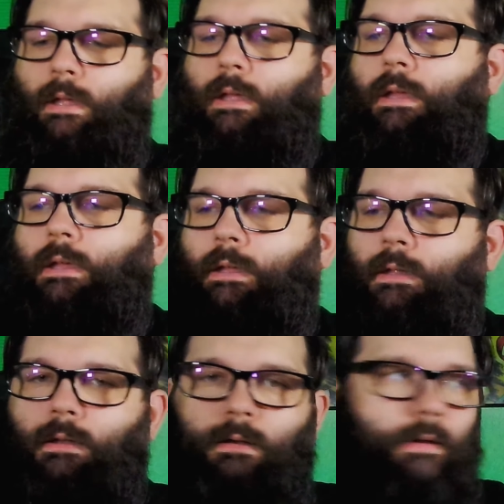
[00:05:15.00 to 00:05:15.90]

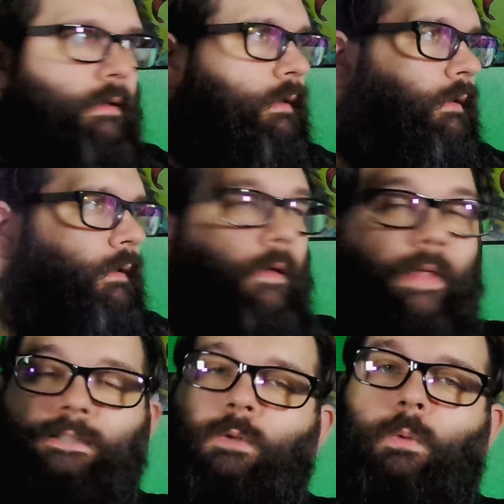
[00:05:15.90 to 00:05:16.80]
And, oh,
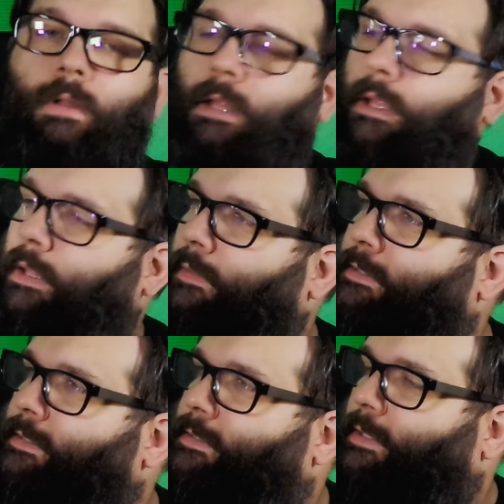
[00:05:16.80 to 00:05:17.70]
that's cool.
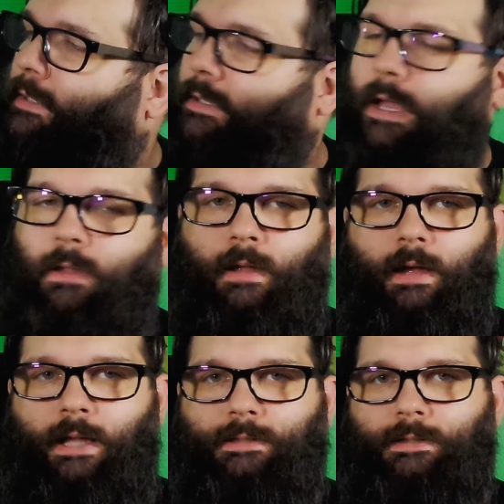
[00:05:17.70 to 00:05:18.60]
This is the Kyle
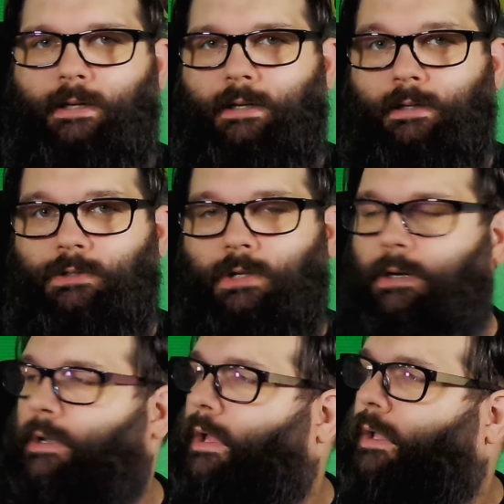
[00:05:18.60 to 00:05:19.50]
Hotz uh,
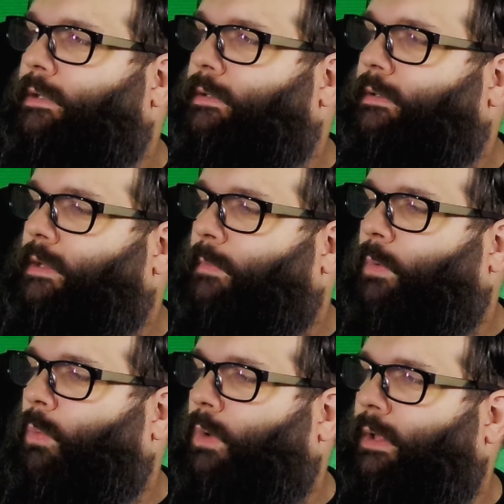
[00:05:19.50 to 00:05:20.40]
Juggernaut
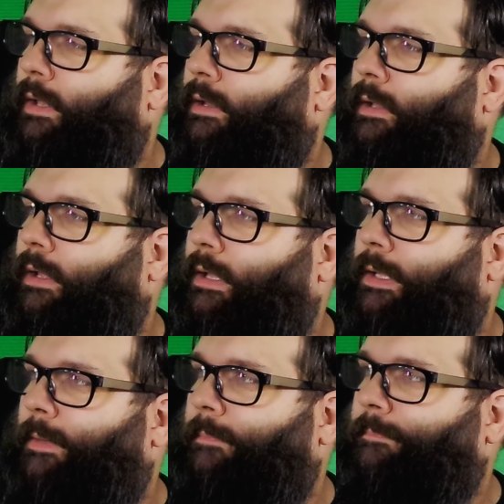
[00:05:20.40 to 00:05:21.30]
number one
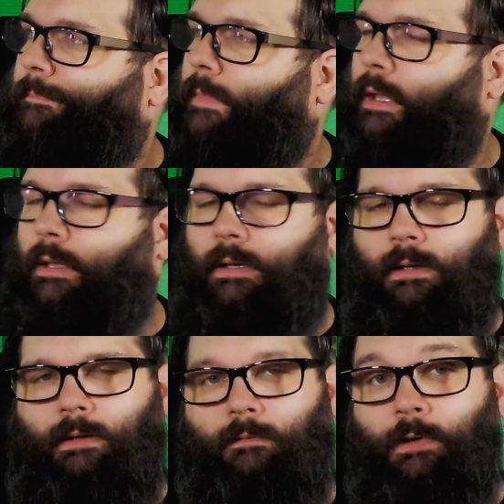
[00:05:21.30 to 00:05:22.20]
um,
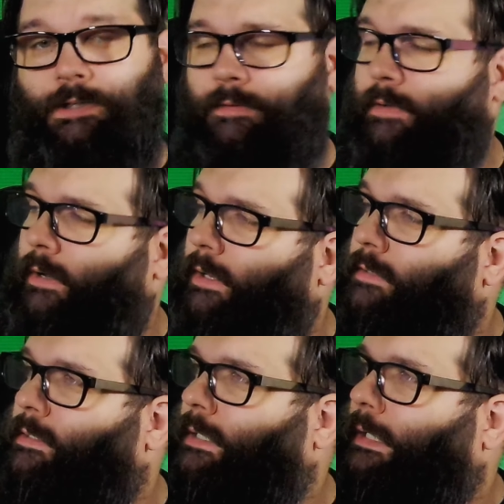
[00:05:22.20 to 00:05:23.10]
uh, Virgin
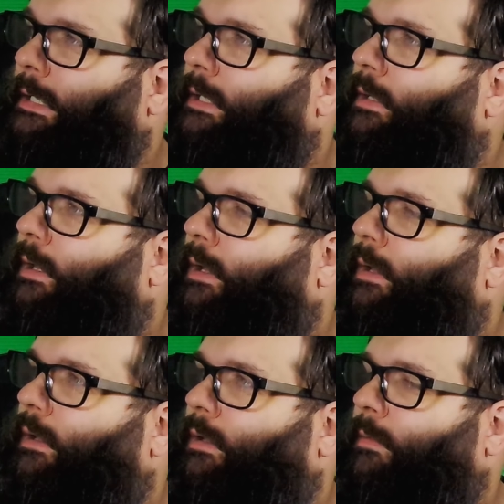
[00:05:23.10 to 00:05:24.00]
variant.
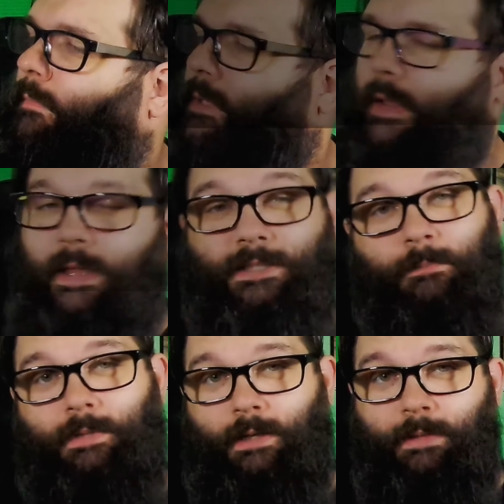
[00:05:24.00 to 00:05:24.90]
Um, kind of
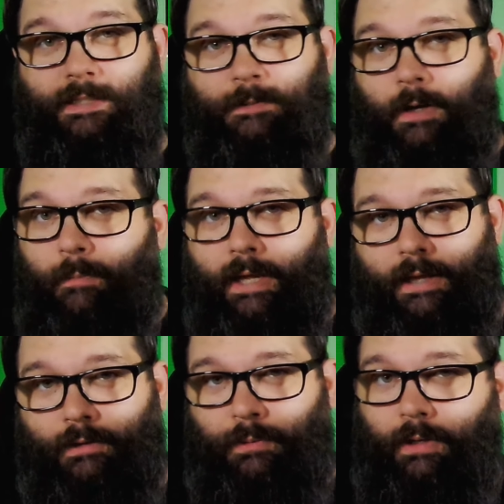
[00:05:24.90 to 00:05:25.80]
that, that amazing
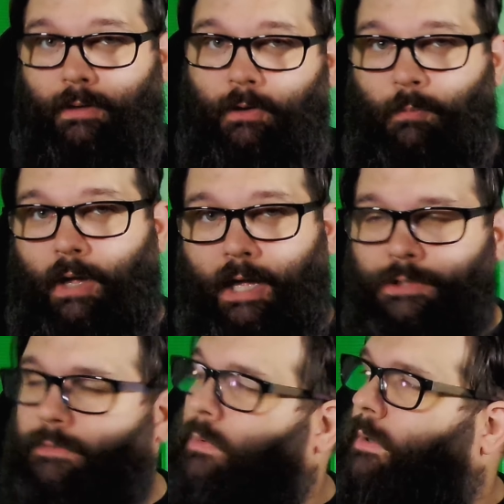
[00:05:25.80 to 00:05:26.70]
Spider-Man 300
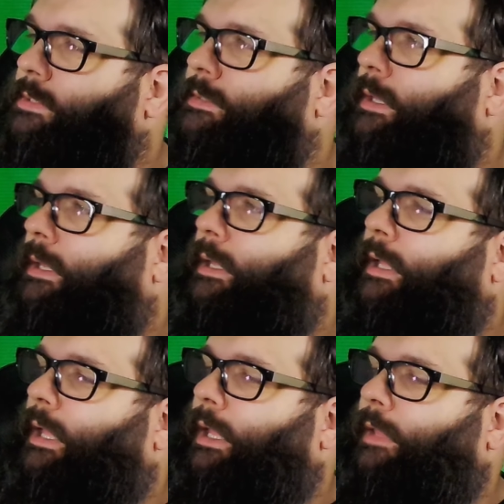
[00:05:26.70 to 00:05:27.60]
homage, of course.
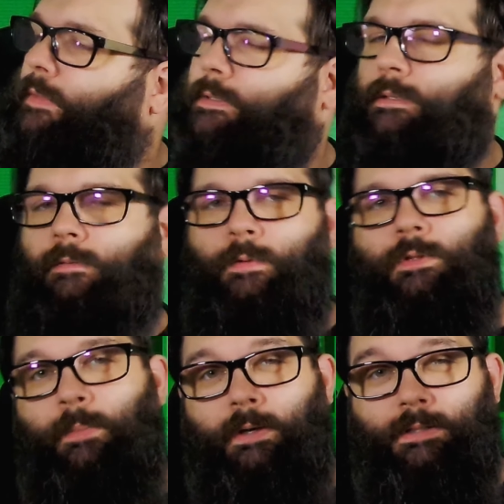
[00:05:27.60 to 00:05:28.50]
And this is the
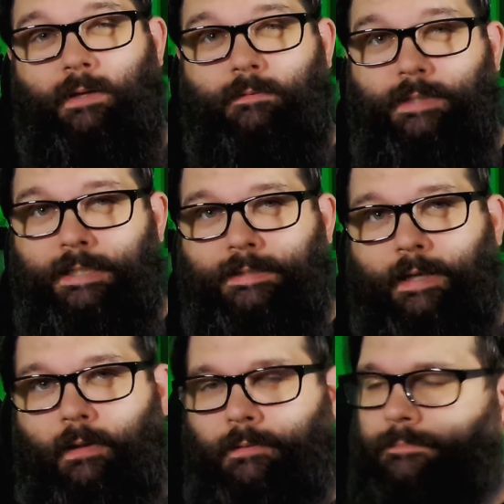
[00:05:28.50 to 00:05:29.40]
first appearance of
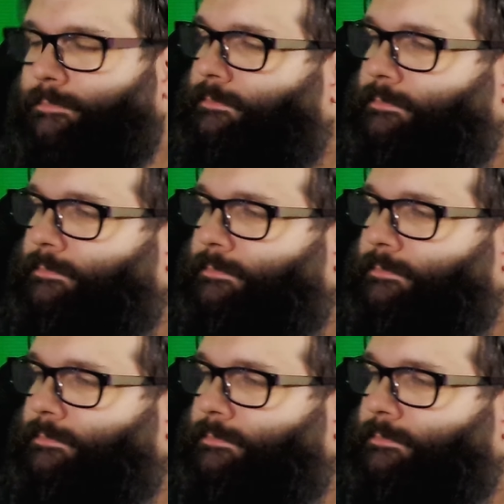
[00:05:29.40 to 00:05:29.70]
D-Cel.